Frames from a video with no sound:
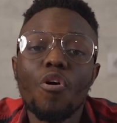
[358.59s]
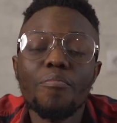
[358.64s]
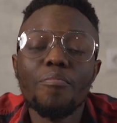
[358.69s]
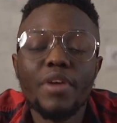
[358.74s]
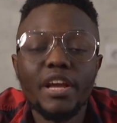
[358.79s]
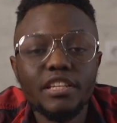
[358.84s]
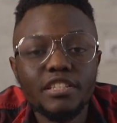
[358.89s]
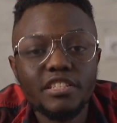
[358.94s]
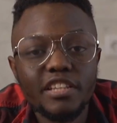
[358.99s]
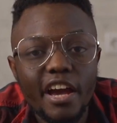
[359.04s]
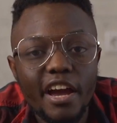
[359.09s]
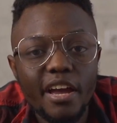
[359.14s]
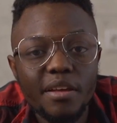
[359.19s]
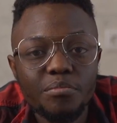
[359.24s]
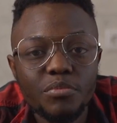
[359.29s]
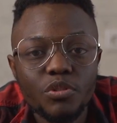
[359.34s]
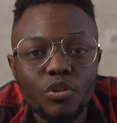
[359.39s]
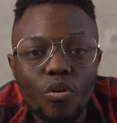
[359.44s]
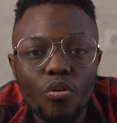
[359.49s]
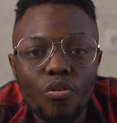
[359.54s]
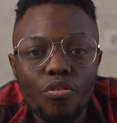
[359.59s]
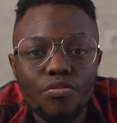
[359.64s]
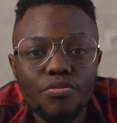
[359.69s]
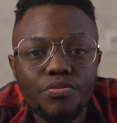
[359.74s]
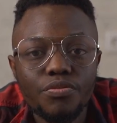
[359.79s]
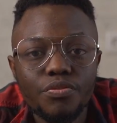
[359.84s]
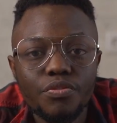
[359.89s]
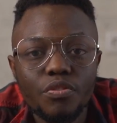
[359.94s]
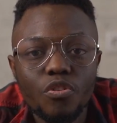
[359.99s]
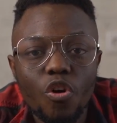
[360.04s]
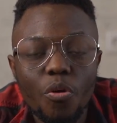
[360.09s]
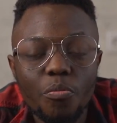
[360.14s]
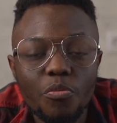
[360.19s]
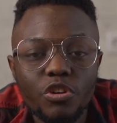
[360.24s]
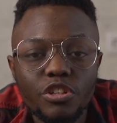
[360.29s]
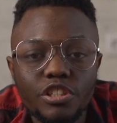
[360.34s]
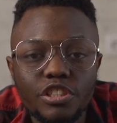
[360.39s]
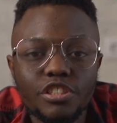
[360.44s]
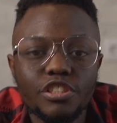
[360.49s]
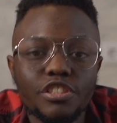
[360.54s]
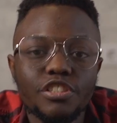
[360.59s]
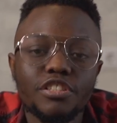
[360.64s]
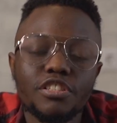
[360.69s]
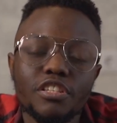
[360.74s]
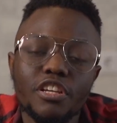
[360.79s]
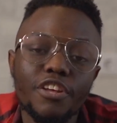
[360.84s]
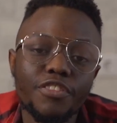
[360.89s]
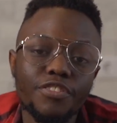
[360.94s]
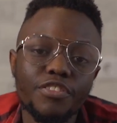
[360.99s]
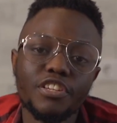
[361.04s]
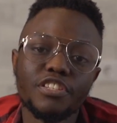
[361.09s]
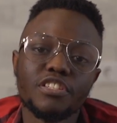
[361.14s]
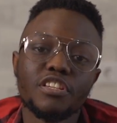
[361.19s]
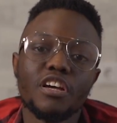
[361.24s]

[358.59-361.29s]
main types of commodities, and these